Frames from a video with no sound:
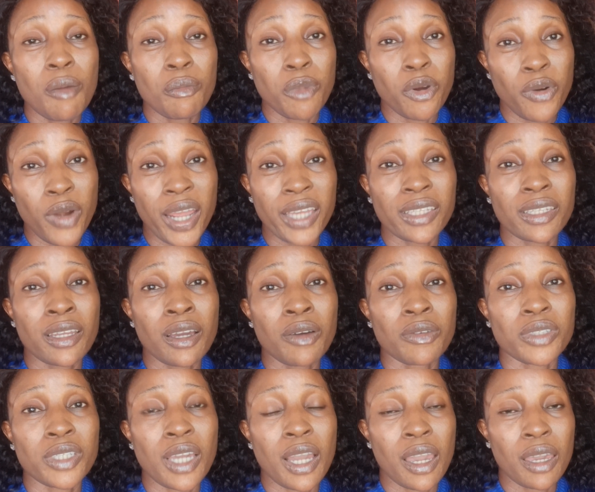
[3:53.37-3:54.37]
But right
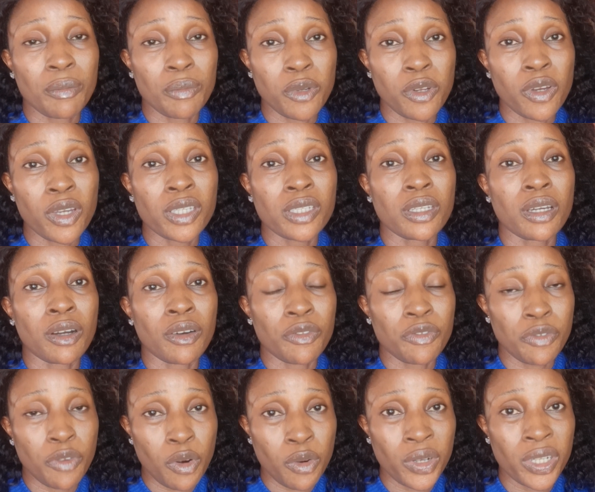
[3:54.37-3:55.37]
now they are employing
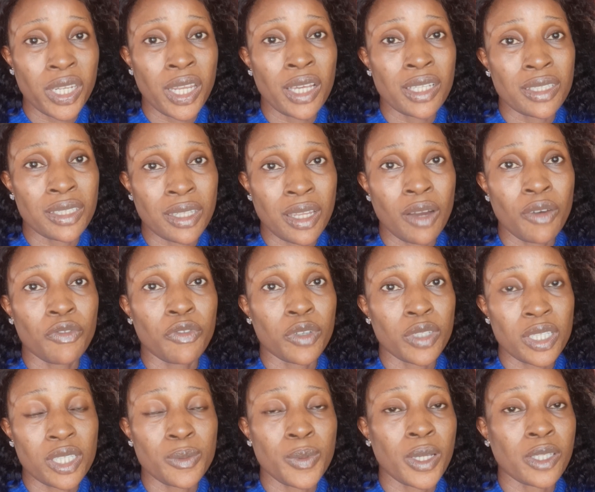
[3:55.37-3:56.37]
foreigners now for
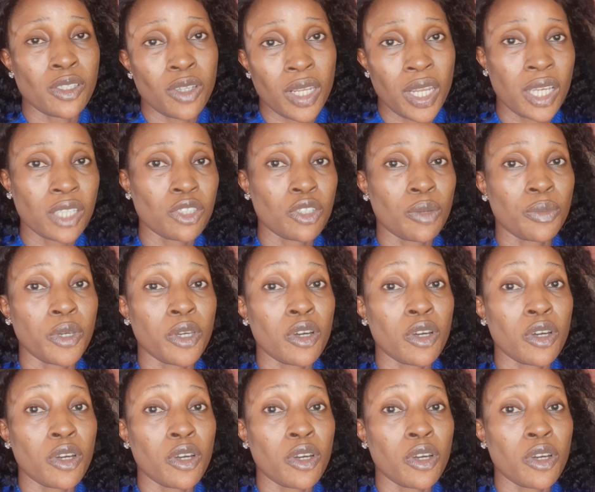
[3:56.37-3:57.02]
this particular job,